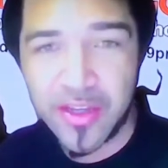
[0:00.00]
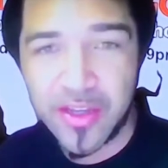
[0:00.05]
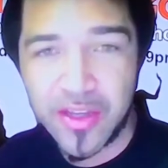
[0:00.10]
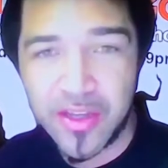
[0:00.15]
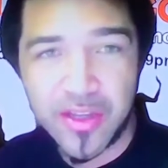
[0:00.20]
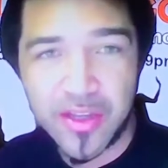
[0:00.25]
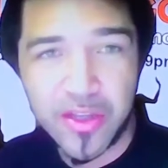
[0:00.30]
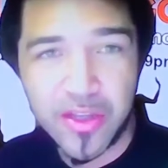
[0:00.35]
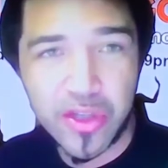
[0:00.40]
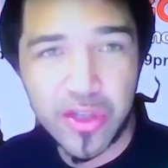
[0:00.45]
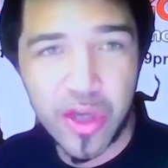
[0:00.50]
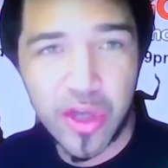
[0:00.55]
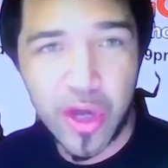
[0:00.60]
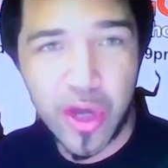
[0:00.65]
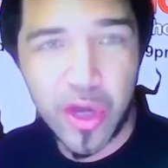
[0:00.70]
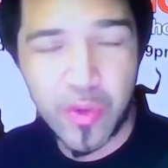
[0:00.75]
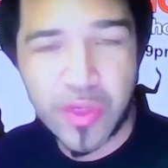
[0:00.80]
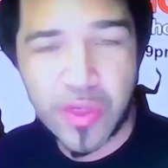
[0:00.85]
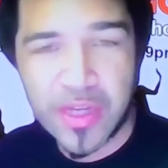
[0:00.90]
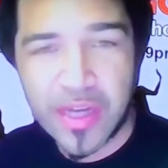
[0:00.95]
You know, we
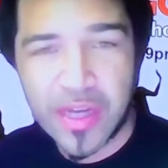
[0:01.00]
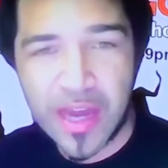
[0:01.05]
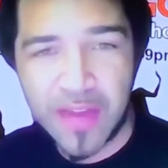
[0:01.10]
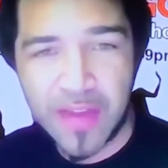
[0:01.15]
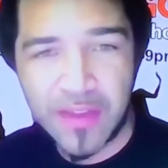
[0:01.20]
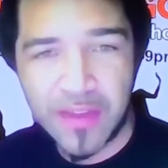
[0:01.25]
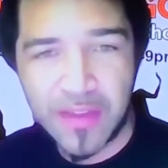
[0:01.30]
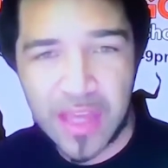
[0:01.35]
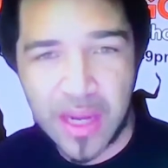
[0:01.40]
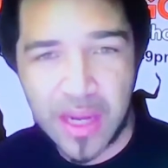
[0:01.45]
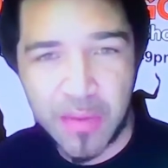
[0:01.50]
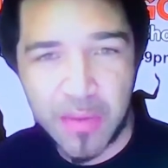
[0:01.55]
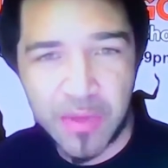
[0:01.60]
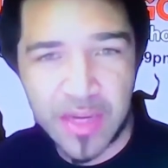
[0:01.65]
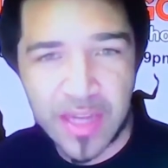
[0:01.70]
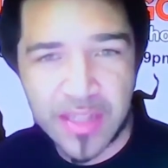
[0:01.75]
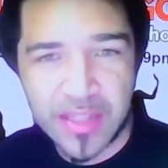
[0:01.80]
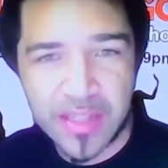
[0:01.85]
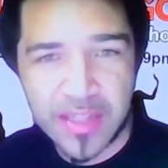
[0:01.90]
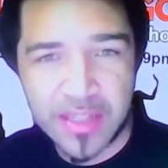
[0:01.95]
didn't have the camera
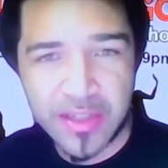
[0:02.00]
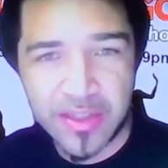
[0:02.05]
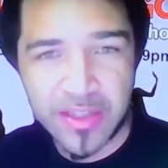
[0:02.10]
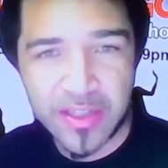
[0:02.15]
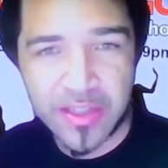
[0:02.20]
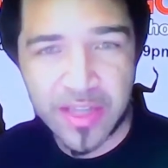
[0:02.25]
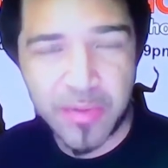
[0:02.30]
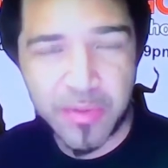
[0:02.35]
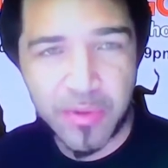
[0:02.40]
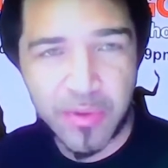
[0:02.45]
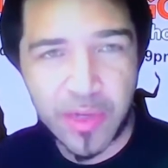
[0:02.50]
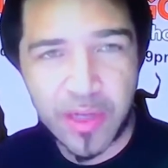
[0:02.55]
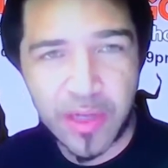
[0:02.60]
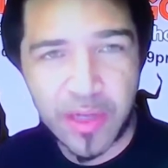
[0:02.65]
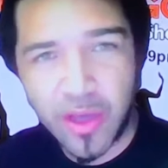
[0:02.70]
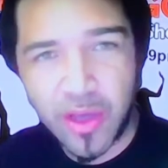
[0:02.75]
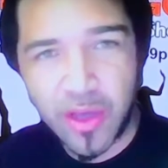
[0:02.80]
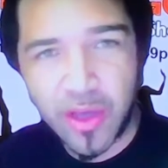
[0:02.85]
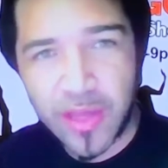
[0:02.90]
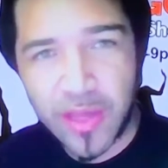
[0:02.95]
necessary set up, but we were are like, yo,
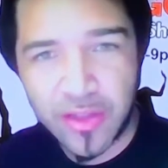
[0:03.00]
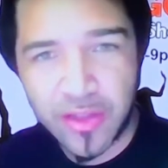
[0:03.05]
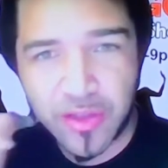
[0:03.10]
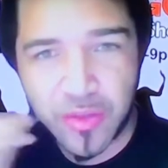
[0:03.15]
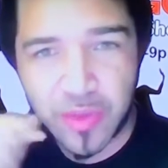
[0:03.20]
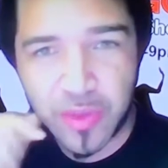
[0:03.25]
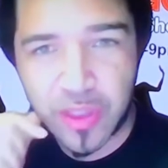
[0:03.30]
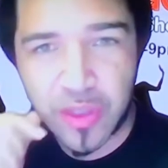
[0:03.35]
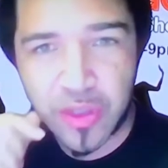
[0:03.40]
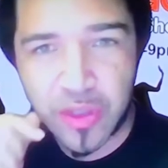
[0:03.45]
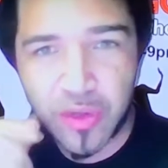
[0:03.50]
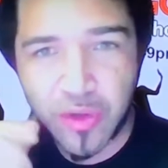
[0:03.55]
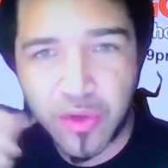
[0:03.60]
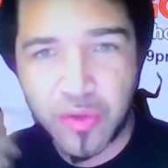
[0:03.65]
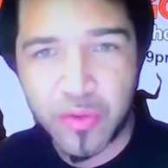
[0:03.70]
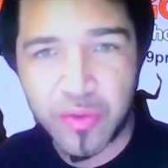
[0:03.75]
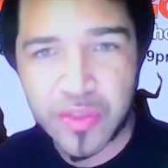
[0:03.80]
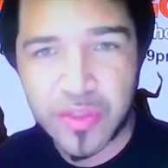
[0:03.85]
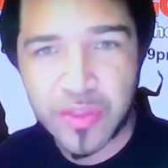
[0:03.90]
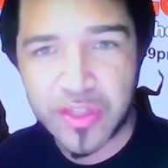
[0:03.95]
that looks really cool when we
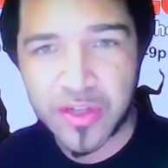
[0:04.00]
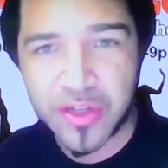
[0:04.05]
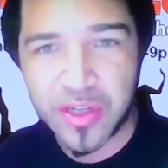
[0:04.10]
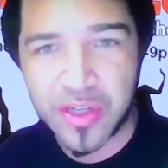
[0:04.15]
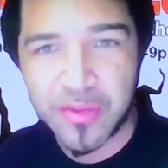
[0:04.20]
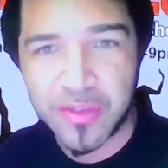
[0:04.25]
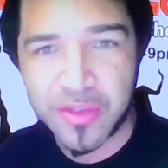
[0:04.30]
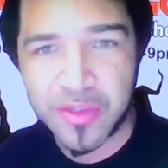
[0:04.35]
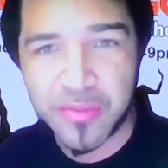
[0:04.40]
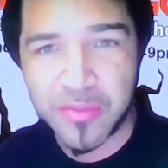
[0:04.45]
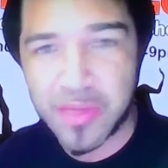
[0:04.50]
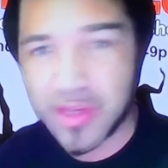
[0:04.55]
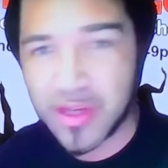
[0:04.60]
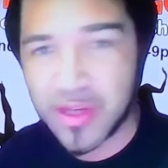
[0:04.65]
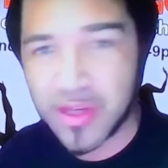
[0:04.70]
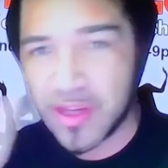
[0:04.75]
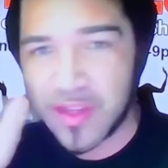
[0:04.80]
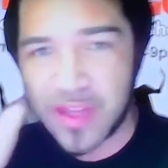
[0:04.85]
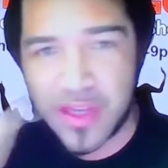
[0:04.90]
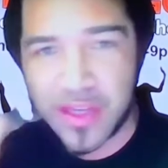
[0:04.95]
see your image in the mirror. And then
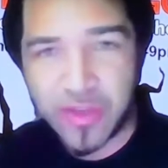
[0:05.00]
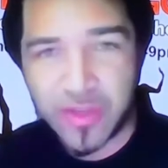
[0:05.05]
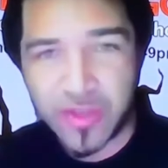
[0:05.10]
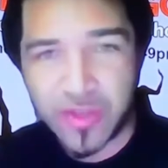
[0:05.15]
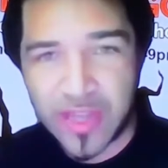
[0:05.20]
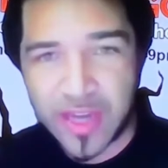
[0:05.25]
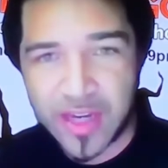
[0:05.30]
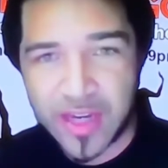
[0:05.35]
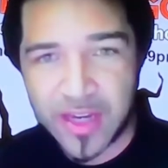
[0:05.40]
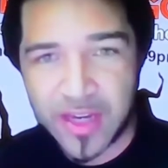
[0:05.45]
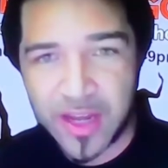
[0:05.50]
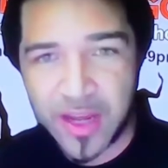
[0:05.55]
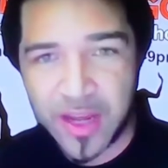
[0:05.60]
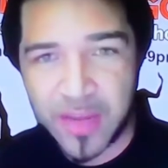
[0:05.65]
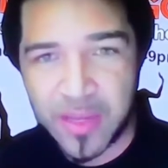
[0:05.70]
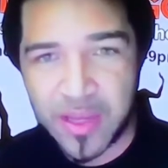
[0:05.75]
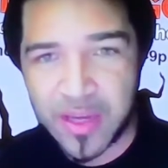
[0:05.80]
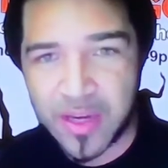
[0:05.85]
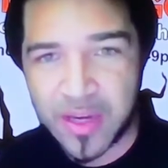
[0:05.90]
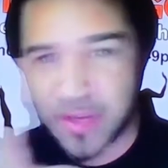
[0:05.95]
you set it up, and
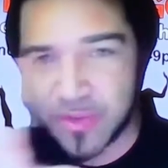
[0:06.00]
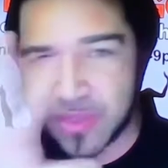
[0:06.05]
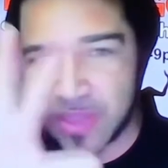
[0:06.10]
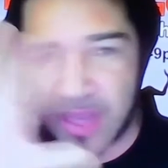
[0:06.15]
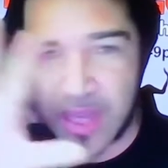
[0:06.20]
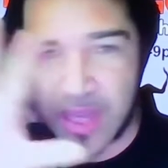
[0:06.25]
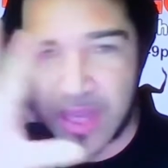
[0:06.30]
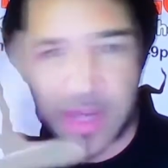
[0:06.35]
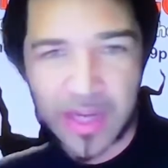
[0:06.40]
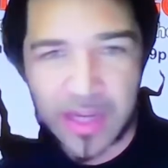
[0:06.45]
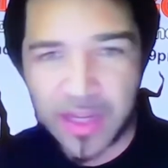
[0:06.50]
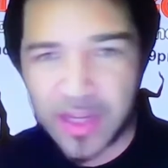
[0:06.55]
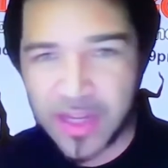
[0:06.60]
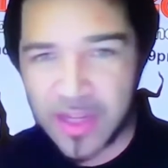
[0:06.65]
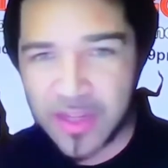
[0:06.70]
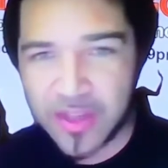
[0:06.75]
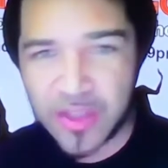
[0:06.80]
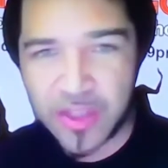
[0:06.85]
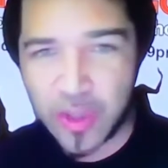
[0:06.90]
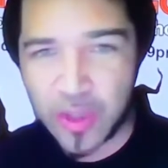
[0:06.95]
it was like this
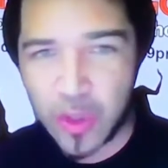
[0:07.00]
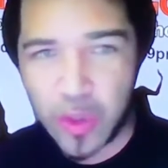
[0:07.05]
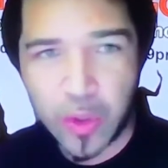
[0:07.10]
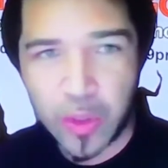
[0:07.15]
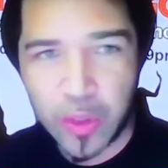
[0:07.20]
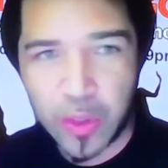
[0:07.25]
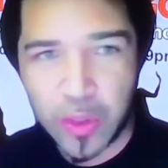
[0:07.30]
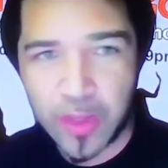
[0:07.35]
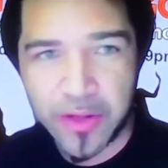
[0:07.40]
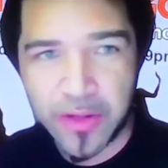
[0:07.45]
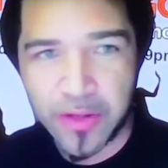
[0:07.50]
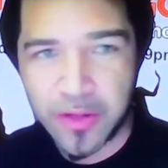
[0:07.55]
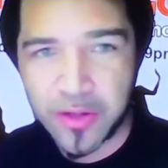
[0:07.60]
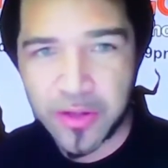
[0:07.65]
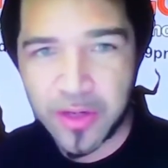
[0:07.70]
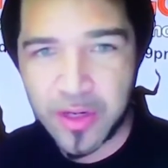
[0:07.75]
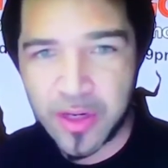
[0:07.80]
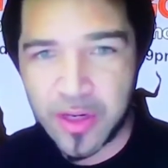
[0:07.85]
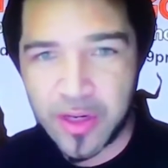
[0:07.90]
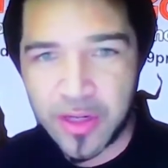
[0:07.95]
whole other
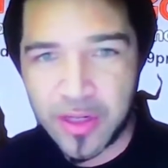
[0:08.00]
like